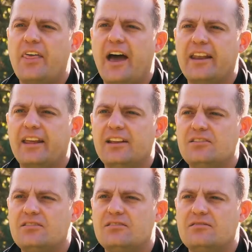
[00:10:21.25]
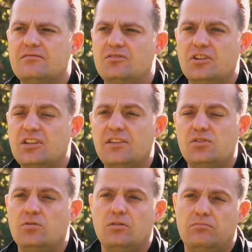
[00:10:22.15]
that it just gives
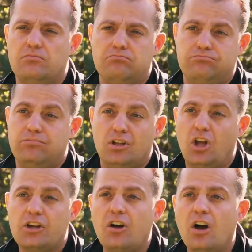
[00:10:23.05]
you a lot of